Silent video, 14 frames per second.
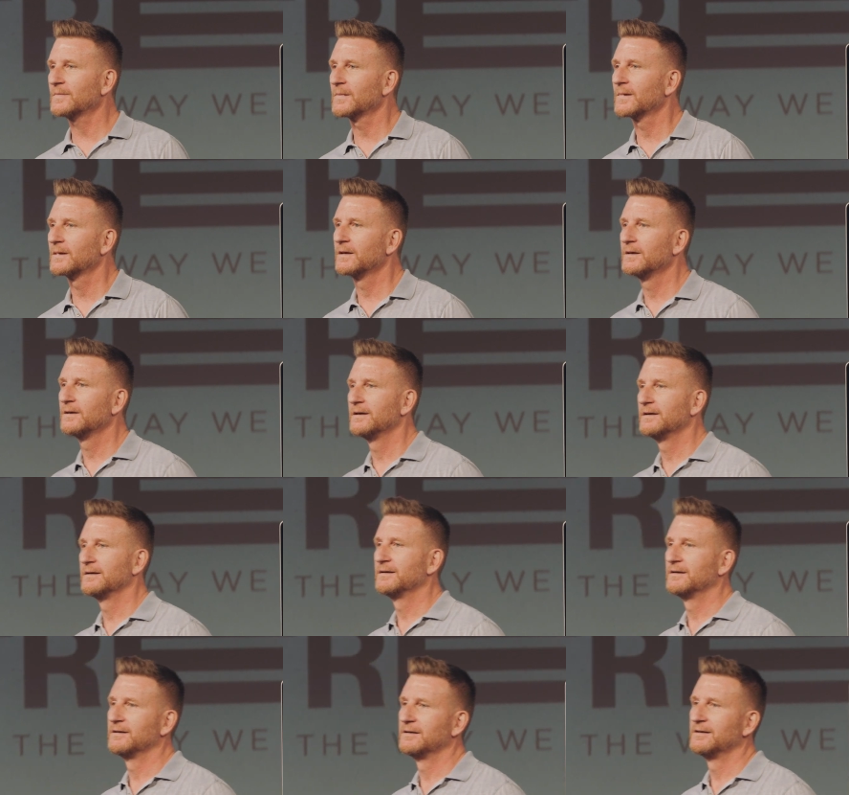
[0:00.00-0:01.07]

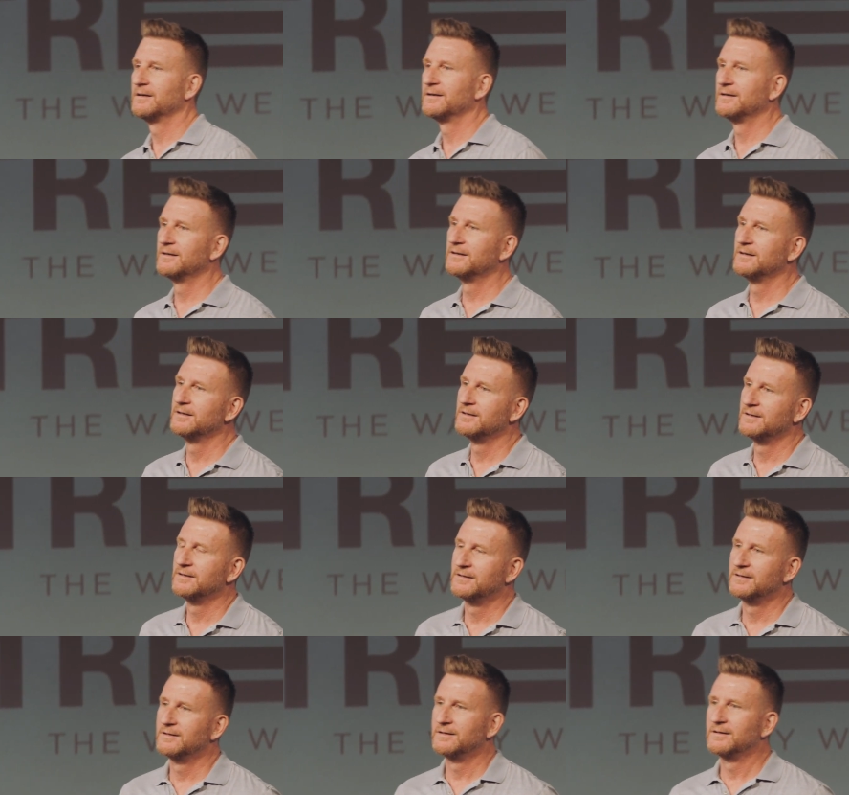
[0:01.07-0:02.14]

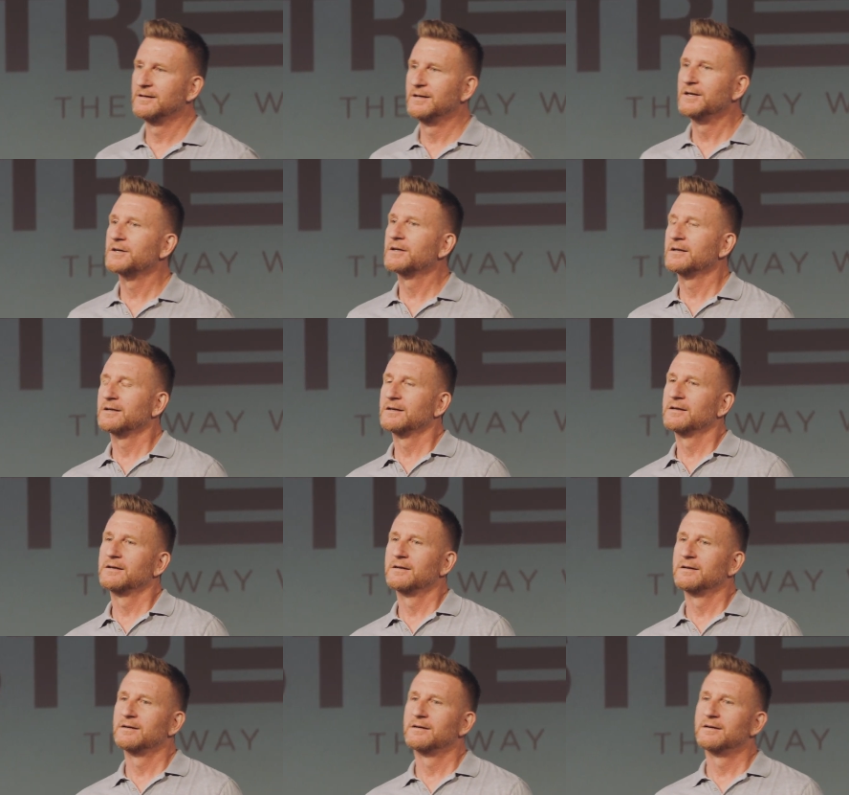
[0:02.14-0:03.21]
Nobody speaks.